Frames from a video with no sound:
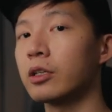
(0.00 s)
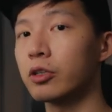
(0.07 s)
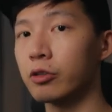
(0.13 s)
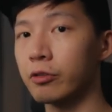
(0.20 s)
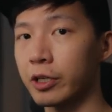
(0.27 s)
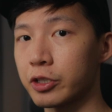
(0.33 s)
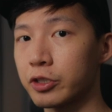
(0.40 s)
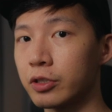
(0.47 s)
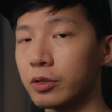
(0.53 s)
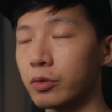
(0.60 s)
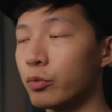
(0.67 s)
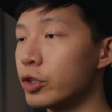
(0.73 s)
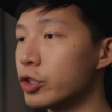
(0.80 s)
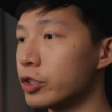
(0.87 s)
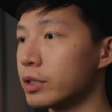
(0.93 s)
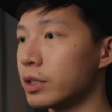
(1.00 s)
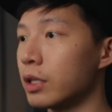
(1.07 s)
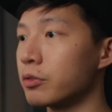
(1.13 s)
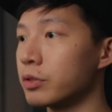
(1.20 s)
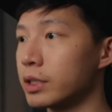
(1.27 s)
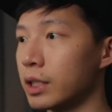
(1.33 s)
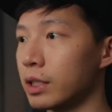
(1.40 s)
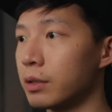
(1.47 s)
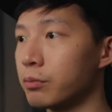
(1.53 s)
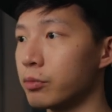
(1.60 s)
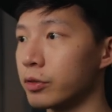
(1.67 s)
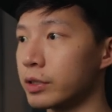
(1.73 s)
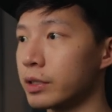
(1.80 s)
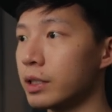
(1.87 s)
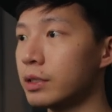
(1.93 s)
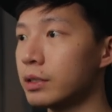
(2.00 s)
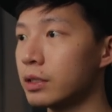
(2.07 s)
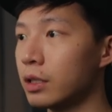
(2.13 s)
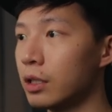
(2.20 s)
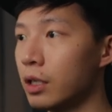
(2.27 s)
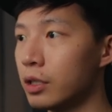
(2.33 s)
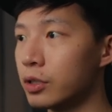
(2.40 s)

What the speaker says: correction, which is our second process.